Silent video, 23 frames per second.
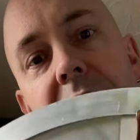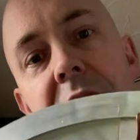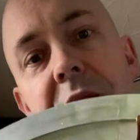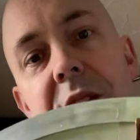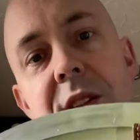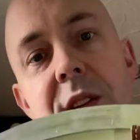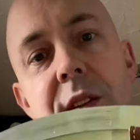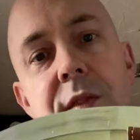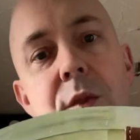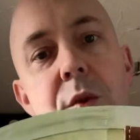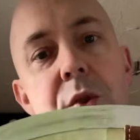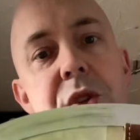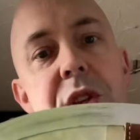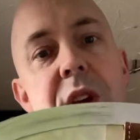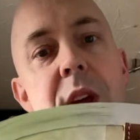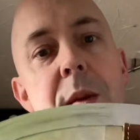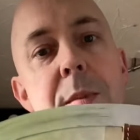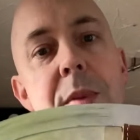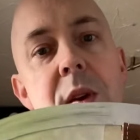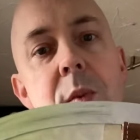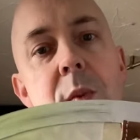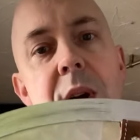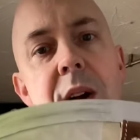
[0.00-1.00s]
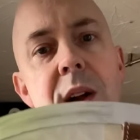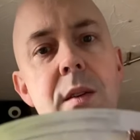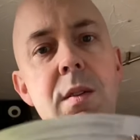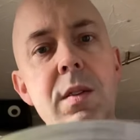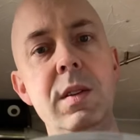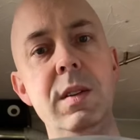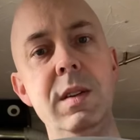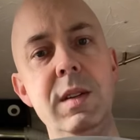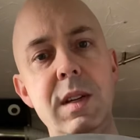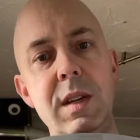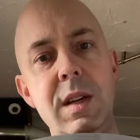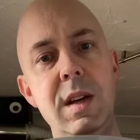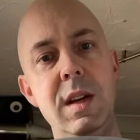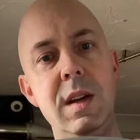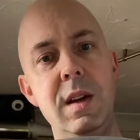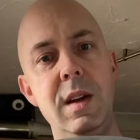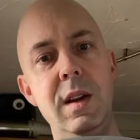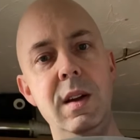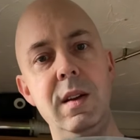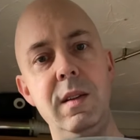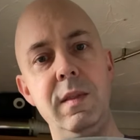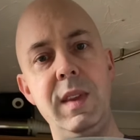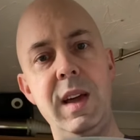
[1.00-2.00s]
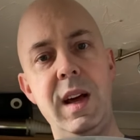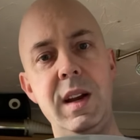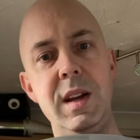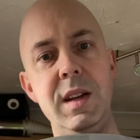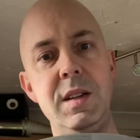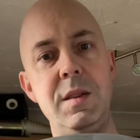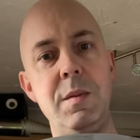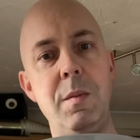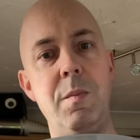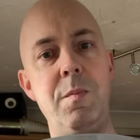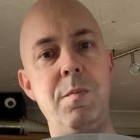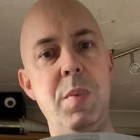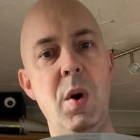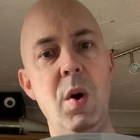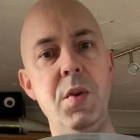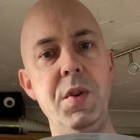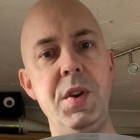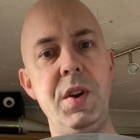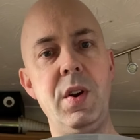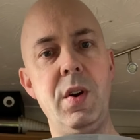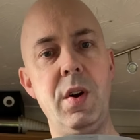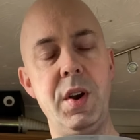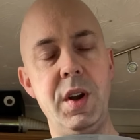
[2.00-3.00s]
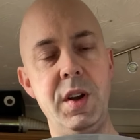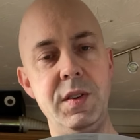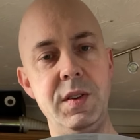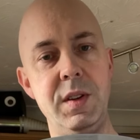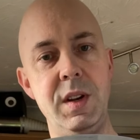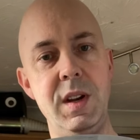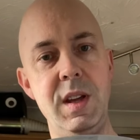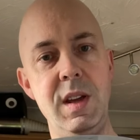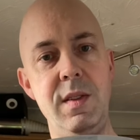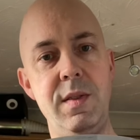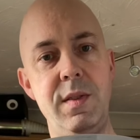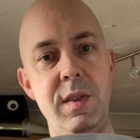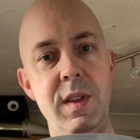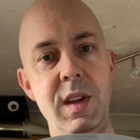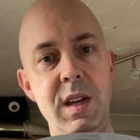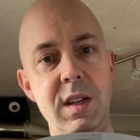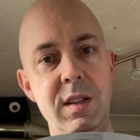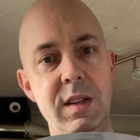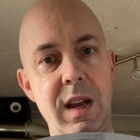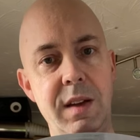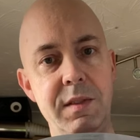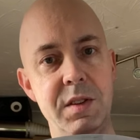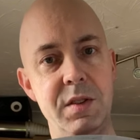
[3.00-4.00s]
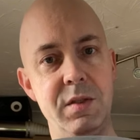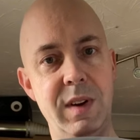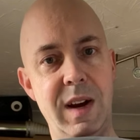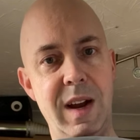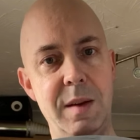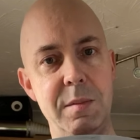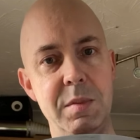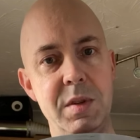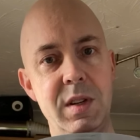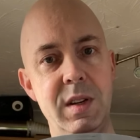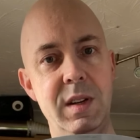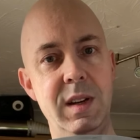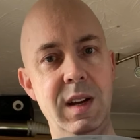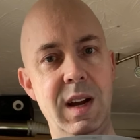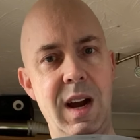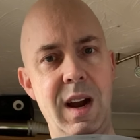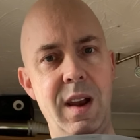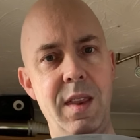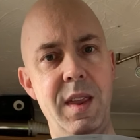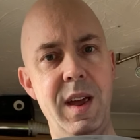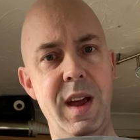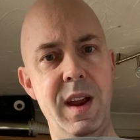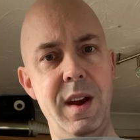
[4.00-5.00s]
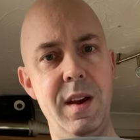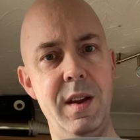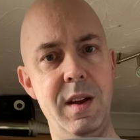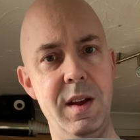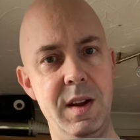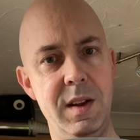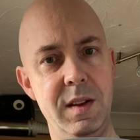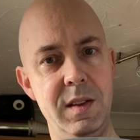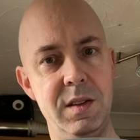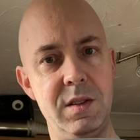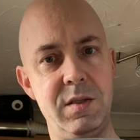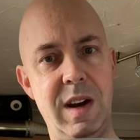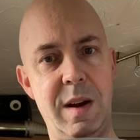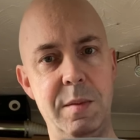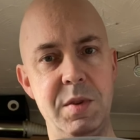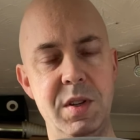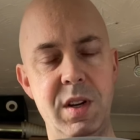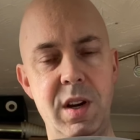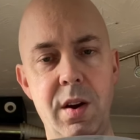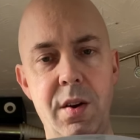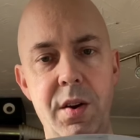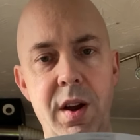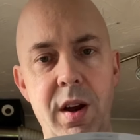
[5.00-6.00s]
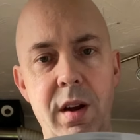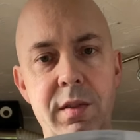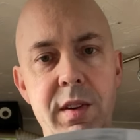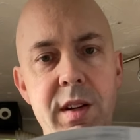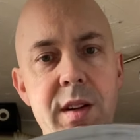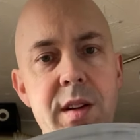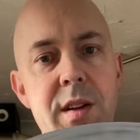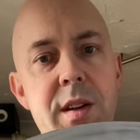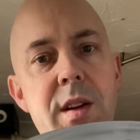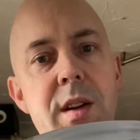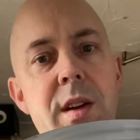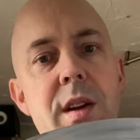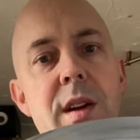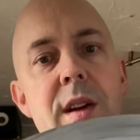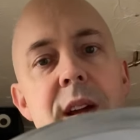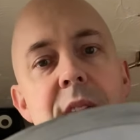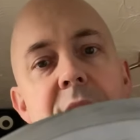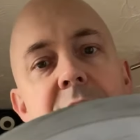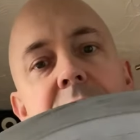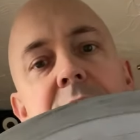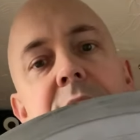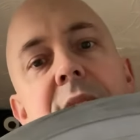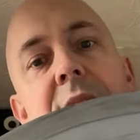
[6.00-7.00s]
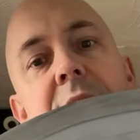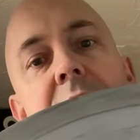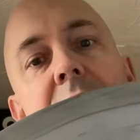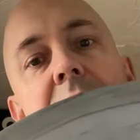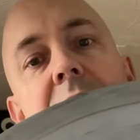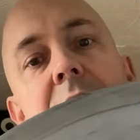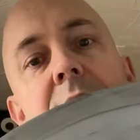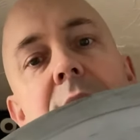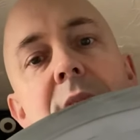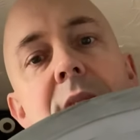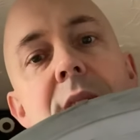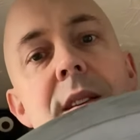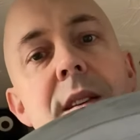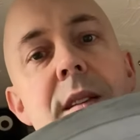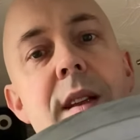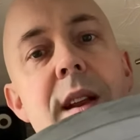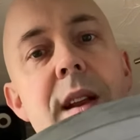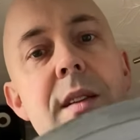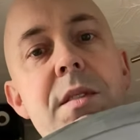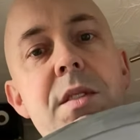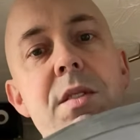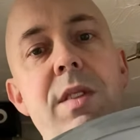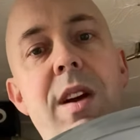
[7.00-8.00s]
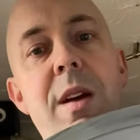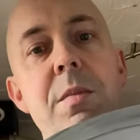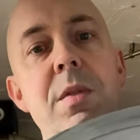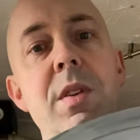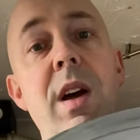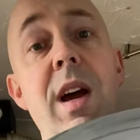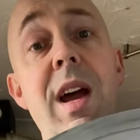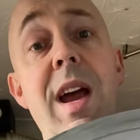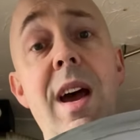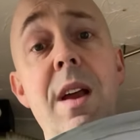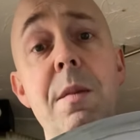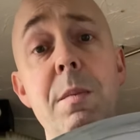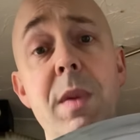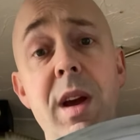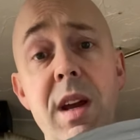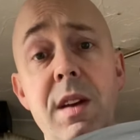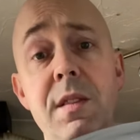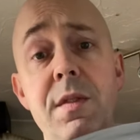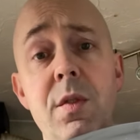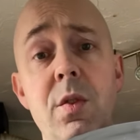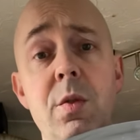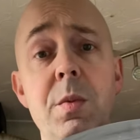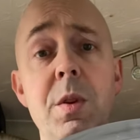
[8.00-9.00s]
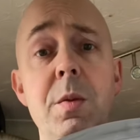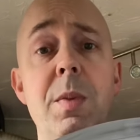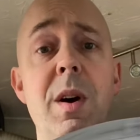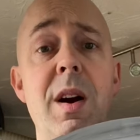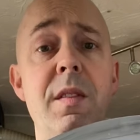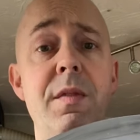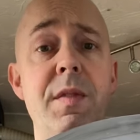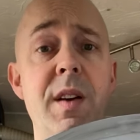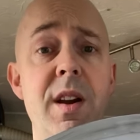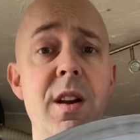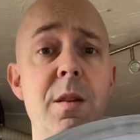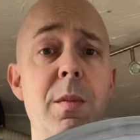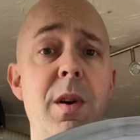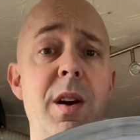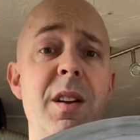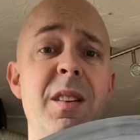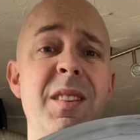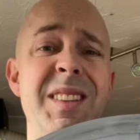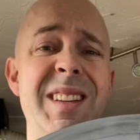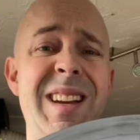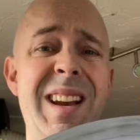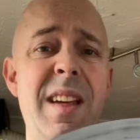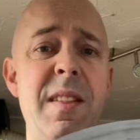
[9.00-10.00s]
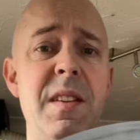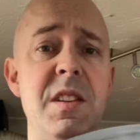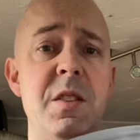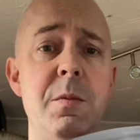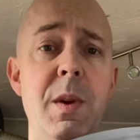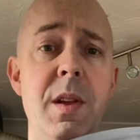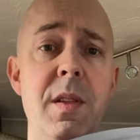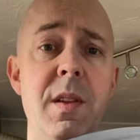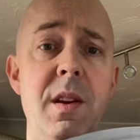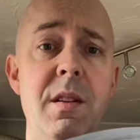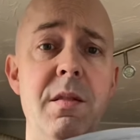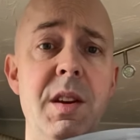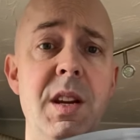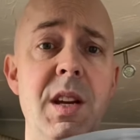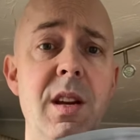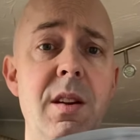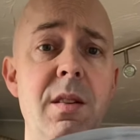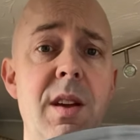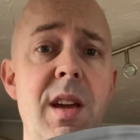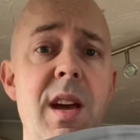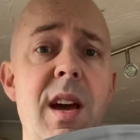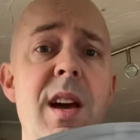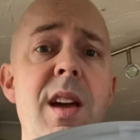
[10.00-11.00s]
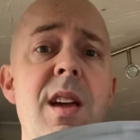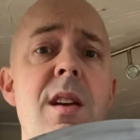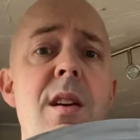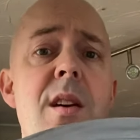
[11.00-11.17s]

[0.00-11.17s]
stuff called JB Weld. That is bonded on underneath these leather straps, and then the straps are going over. Incidentally, these are the leather straps I had made for me by a friend of mine who's a leathersmith here in the UK.